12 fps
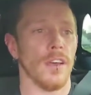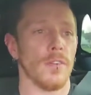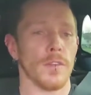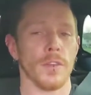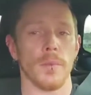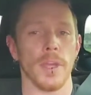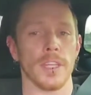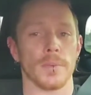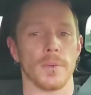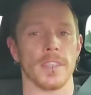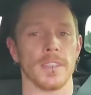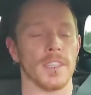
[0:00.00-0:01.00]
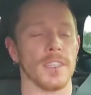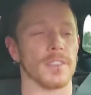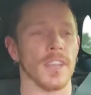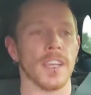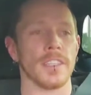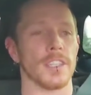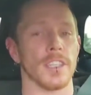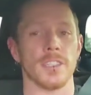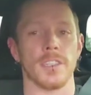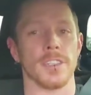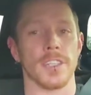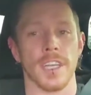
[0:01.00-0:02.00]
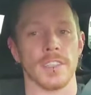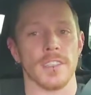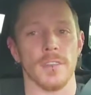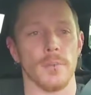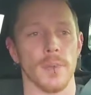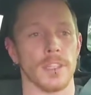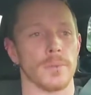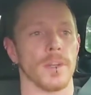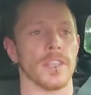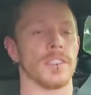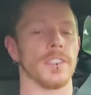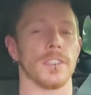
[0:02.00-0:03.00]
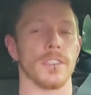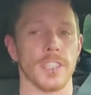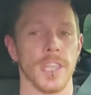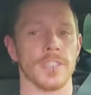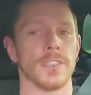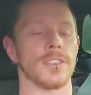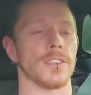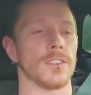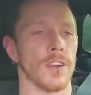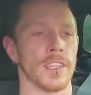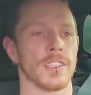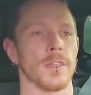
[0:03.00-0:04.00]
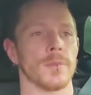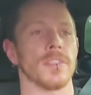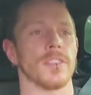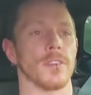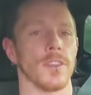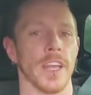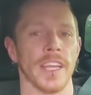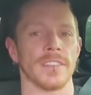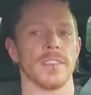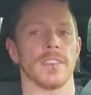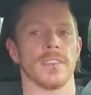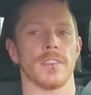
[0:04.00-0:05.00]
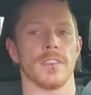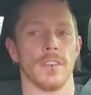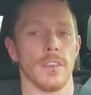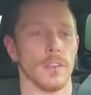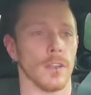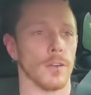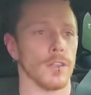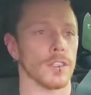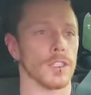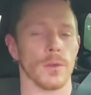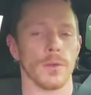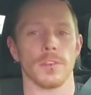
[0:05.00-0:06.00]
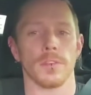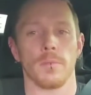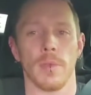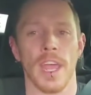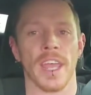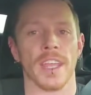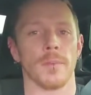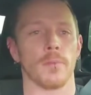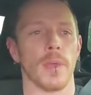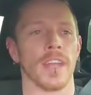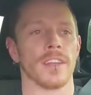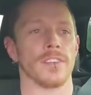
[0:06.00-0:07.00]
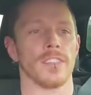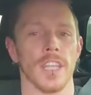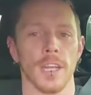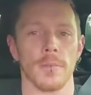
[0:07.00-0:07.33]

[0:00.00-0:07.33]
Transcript: for the bench press, it's not just your chest in the bench press. It's your chest, it's your triceps, it's your lats, it's your shoulders back and packed, so you got